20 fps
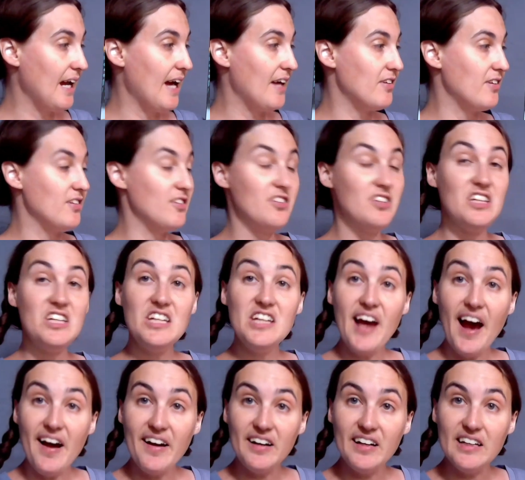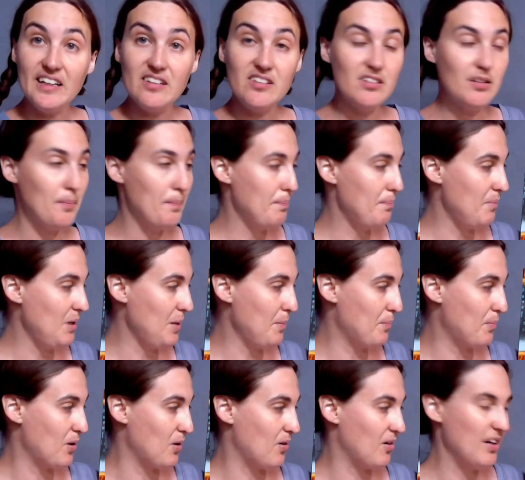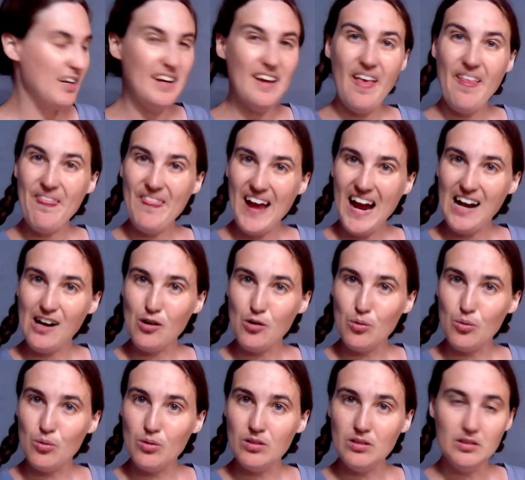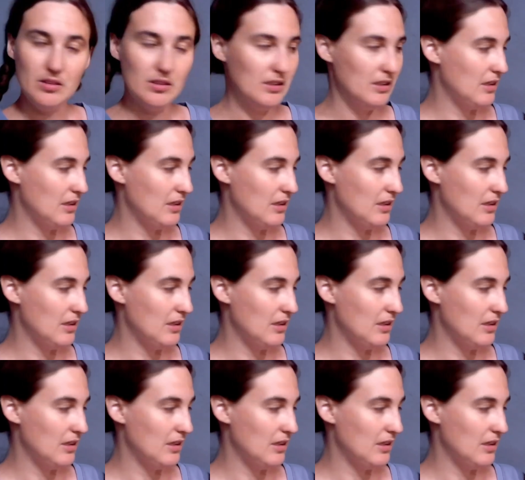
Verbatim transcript: as its youngest member. Isn't that cool?